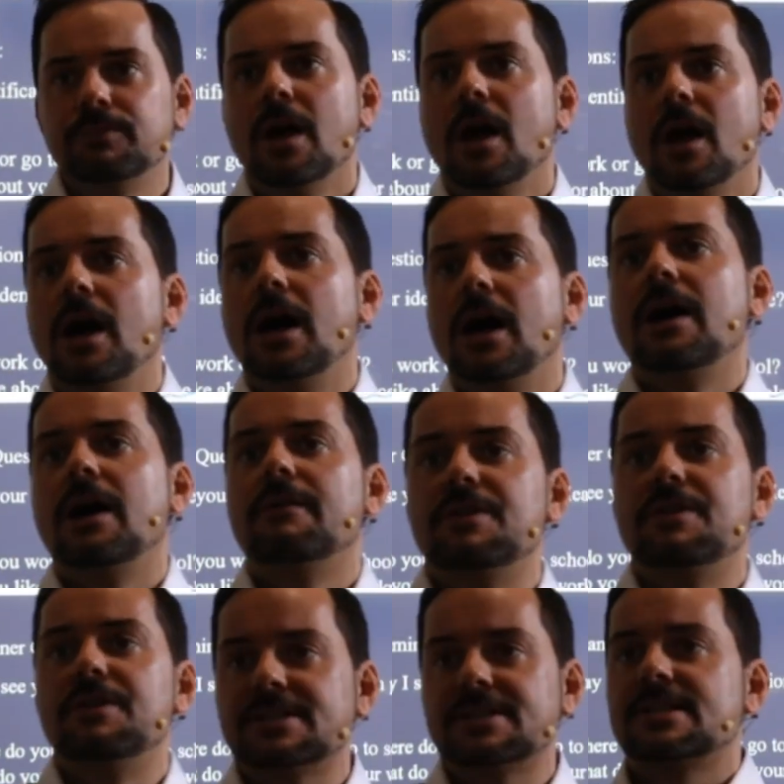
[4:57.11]
Uh,
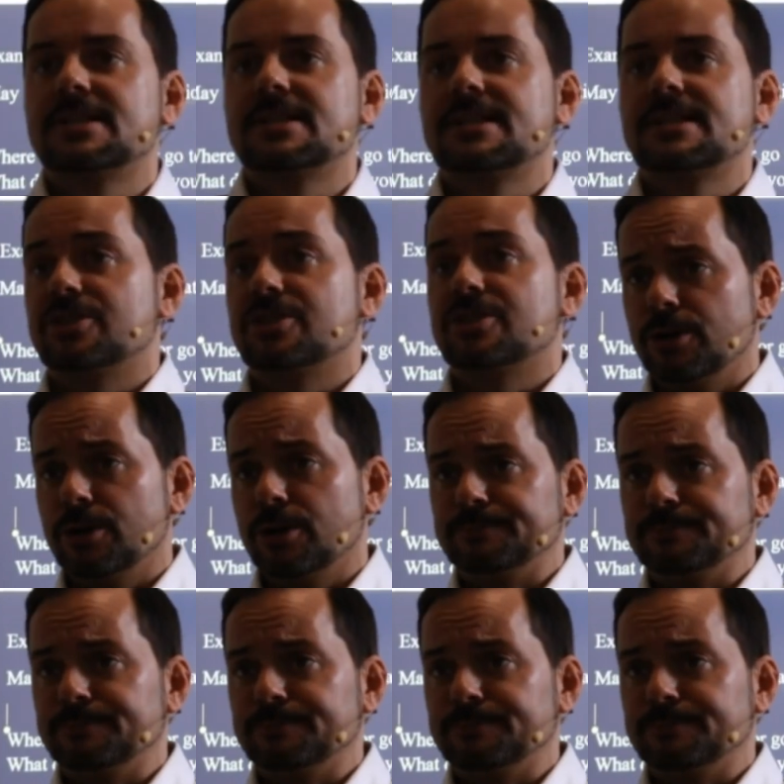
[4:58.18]
Vanessa says, sure.